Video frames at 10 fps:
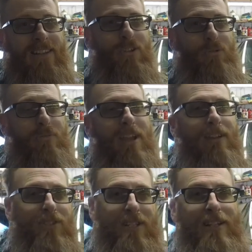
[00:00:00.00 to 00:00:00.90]
you may
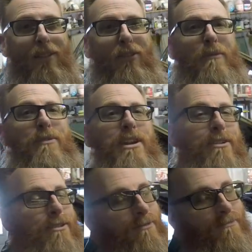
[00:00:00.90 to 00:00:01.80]
have seen in the thumbnail.
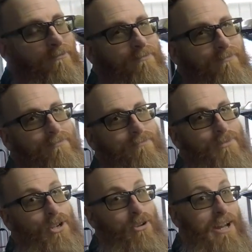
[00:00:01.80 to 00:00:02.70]

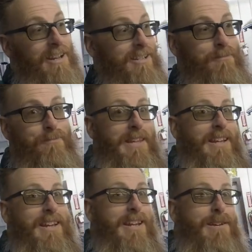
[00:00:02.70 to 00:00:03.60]
Sorry, guys.
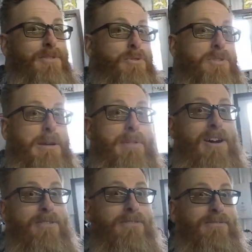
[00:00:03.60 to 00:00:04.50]
Gotta get you
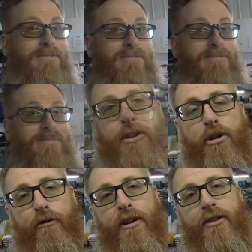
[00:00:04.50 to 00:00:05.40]
somehow.
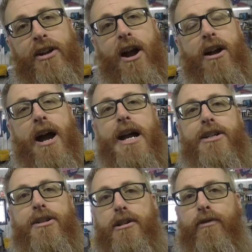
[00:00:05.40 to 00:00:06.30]
Don't forget the Car Guy and
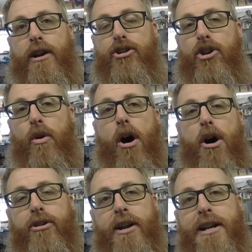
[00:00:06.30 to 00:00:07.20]
Six Fan show
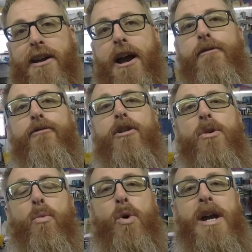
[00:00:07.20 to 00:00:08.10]
alternates every
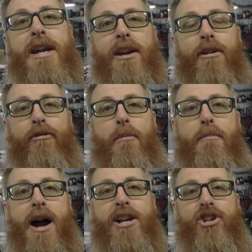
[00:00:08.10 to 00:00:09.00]
week from
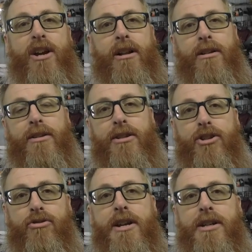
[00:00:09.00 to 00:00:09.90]
my channel to
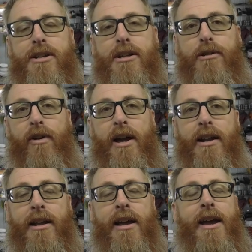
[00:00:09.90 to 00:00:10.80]
Straight Six
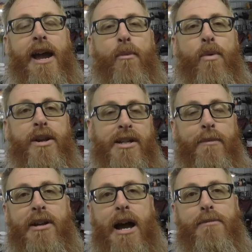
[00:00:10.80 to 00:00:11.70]
Fan, and we
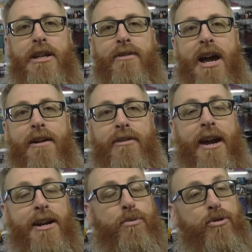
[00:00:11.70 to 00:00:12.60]
sometimes even have
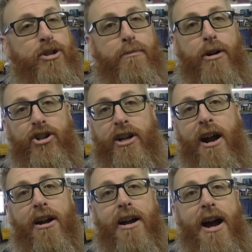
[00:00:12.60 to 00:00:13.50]
guests. We're just a bunch of
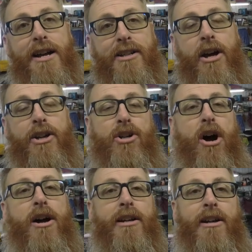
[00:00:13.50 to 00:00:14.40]
car guys
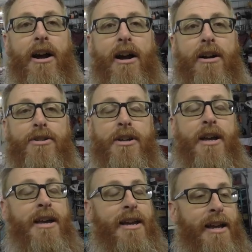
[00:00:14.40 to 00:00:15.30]
talking cars,
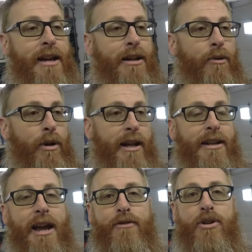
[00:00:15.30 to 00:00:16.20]
and uh, we'd like
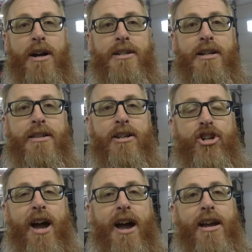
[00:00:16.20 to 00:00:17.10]
to have you guys in the
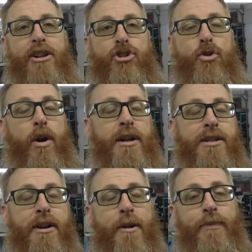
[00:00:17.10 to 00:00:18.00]
chat and join
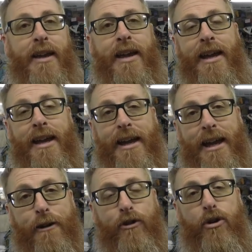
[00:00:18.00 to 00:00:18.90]
us.
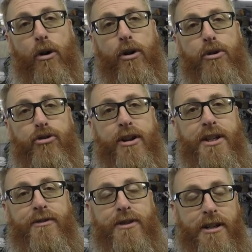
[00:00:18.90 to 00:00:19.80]
If you don't know who Straight
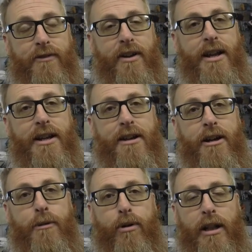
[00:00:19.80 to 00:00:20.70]
Six Fan is, I'm
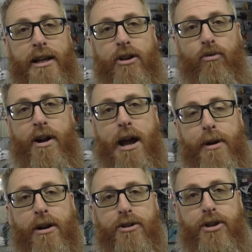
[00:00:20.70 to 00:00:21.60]
going to put a link right up
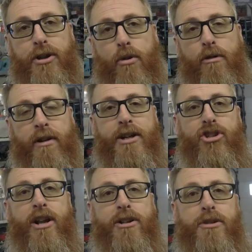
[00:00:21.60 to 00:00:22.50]
here so you can go over to his
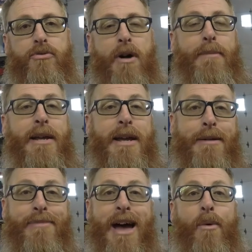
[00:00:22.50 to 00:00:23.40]
channel, subscribe to
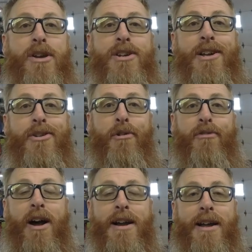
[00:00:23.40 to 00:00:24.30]
him. That way you get
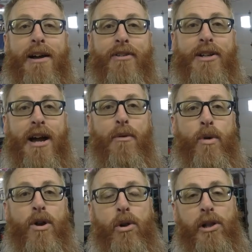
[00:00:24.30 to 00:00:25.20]
notified every time
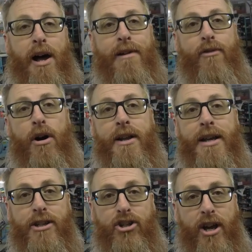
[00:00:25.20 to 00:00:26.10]
we go live on
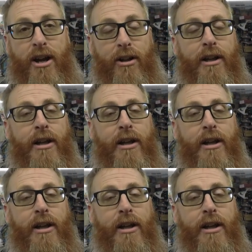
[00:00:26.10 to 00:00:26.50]
his channel.